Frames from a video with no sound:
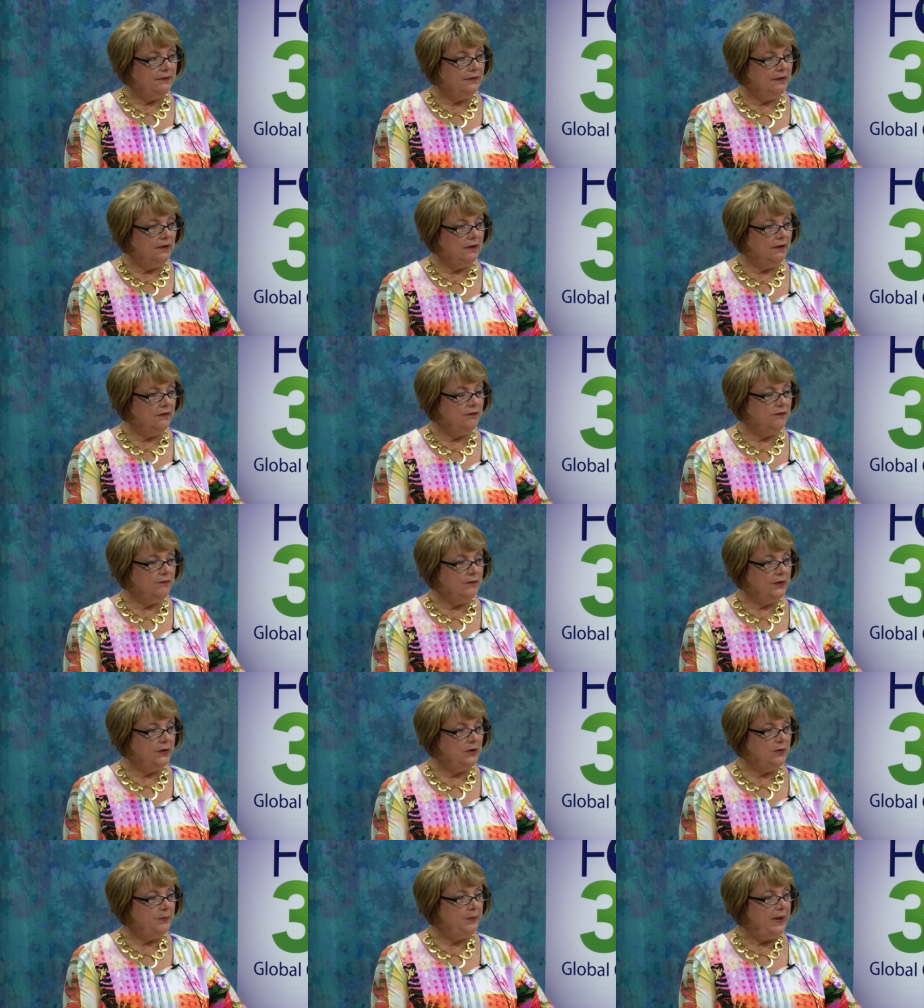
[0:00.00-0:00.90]
Uh,
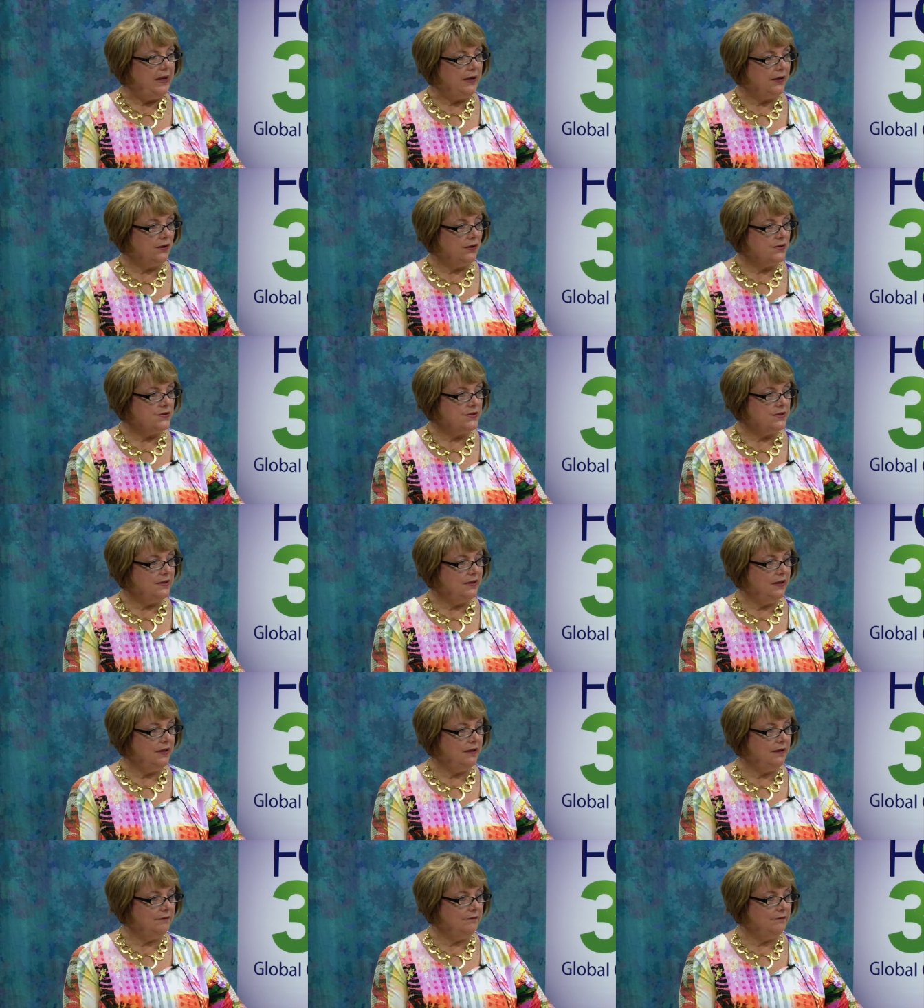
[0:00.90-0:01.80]
little bakers
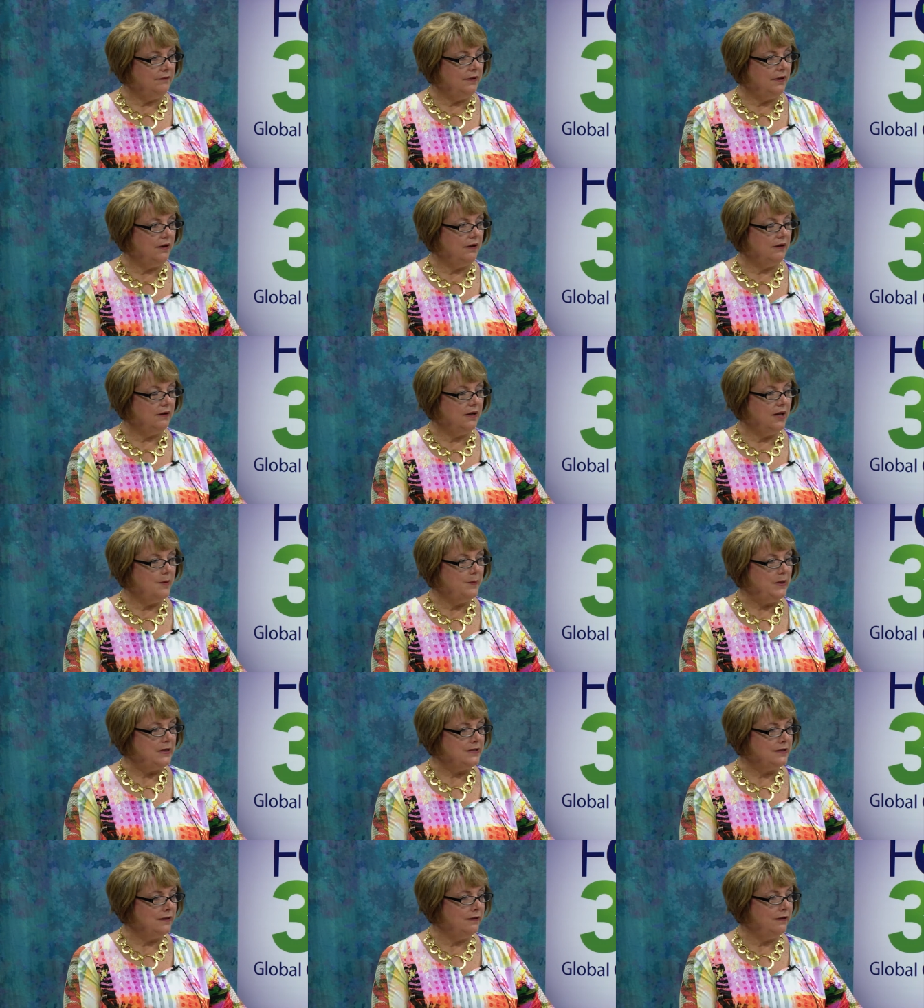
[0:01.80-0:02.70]
that are
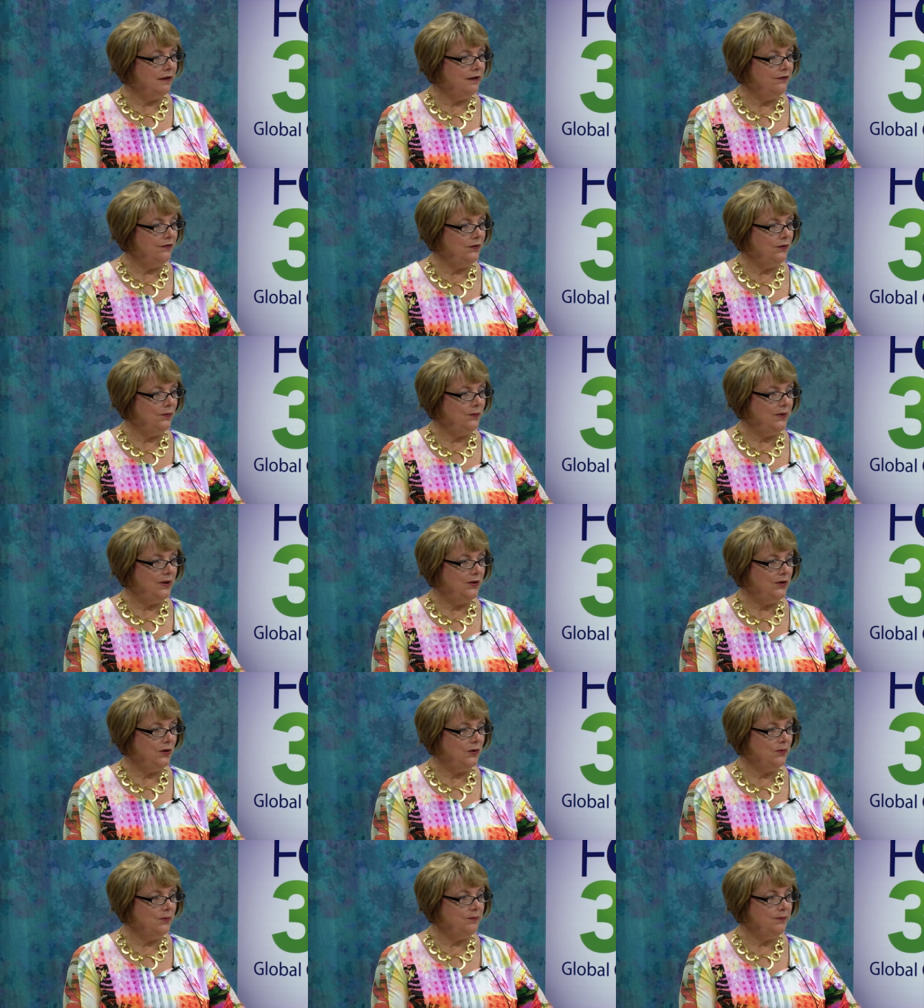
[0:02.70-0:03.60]
coming to life in the
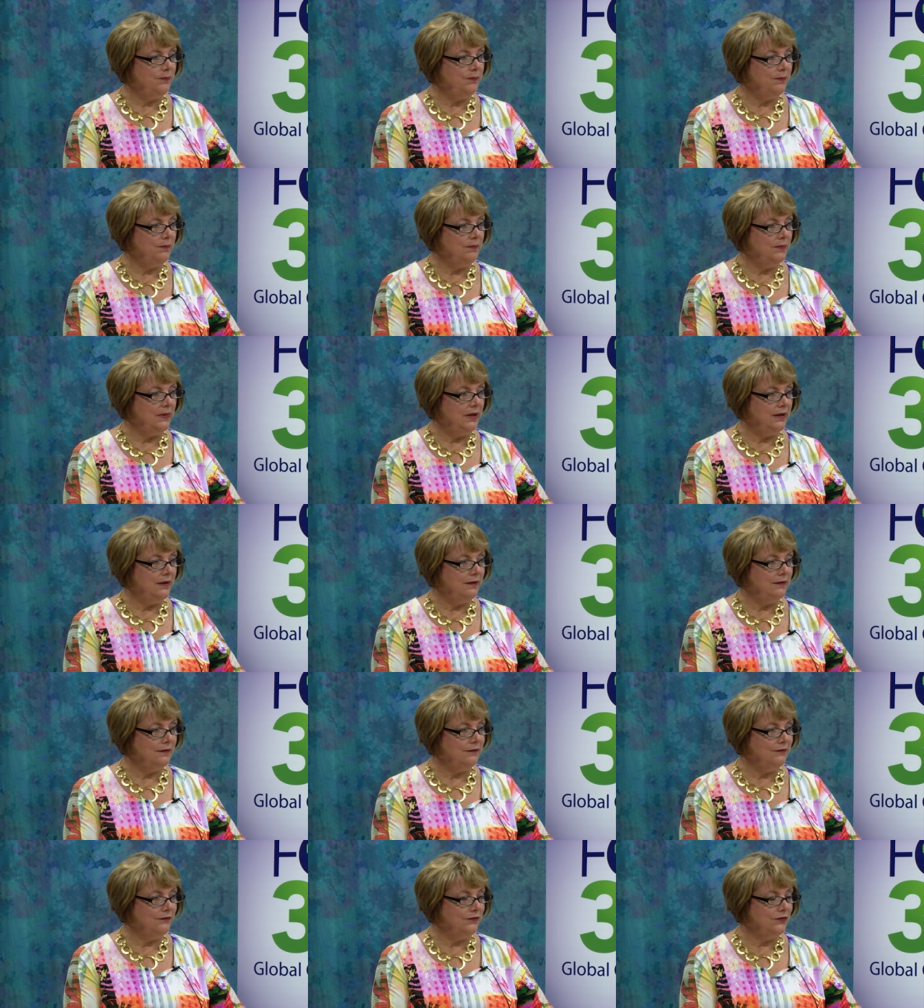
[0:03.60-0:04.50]
window
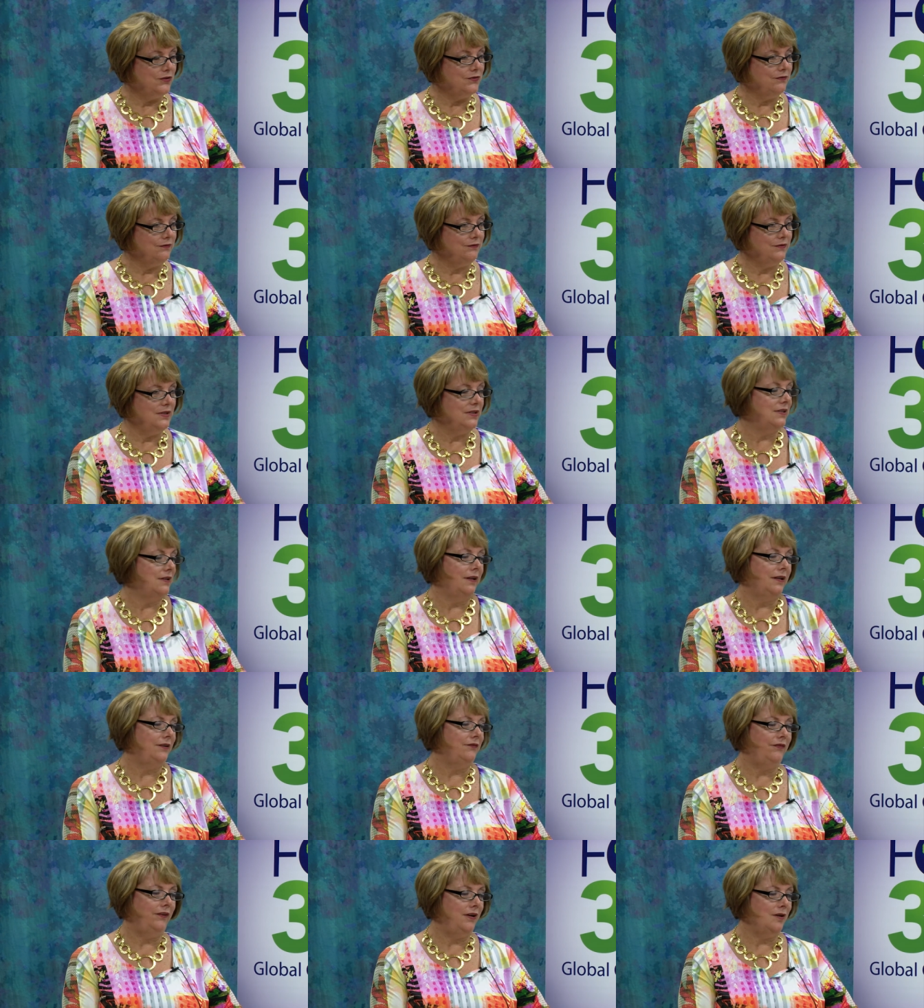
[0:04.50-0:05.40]
uh, for
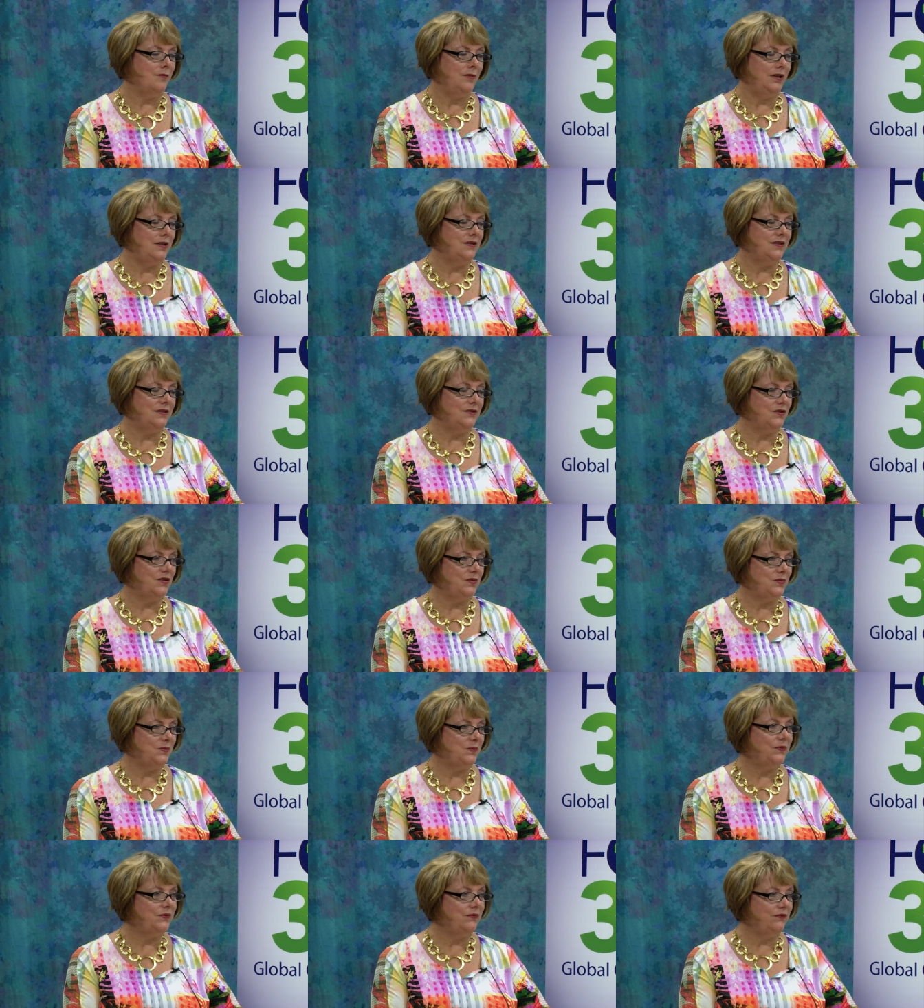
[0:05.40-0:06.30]
delight families. It's just
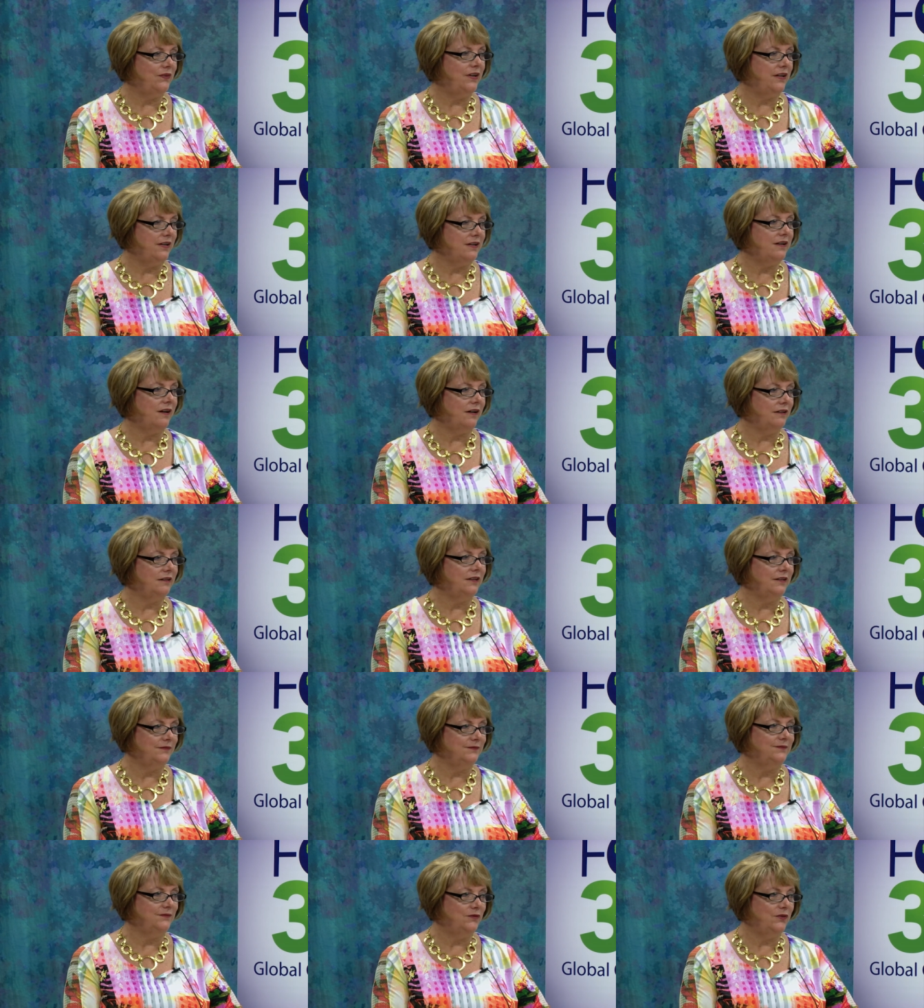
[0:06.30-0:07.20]
very darling,
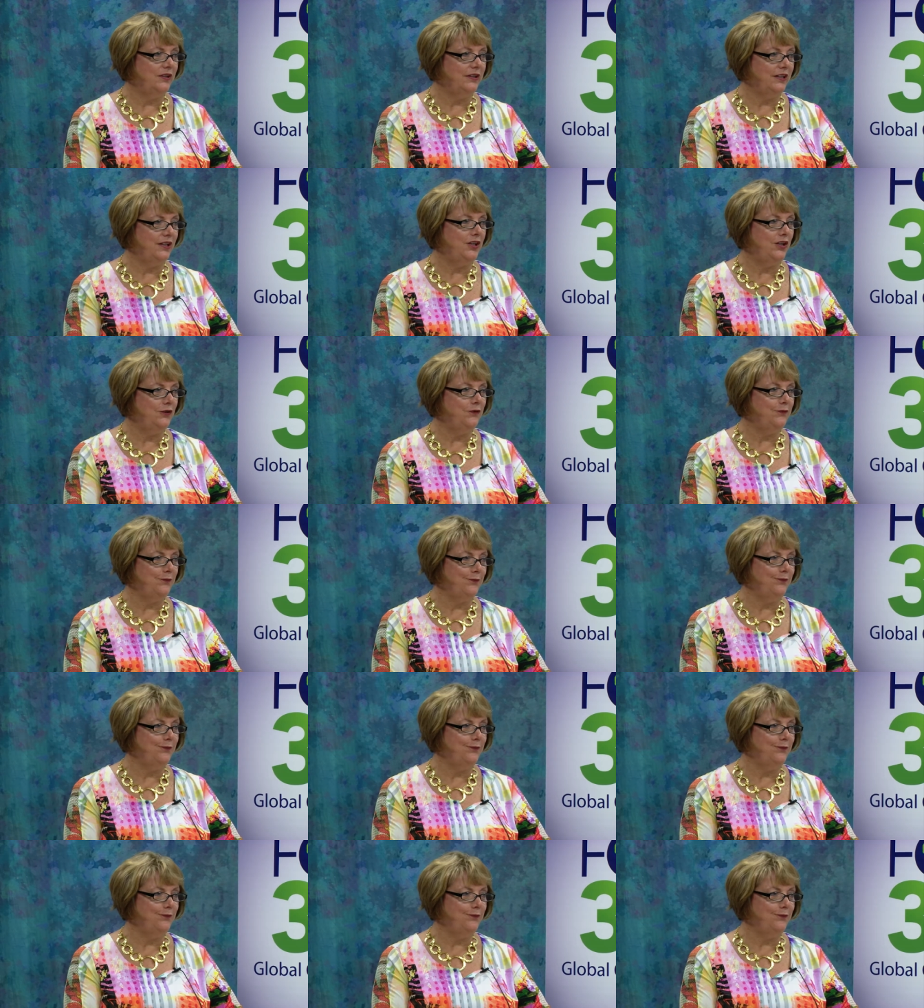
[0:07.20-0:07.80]
really ah. cute.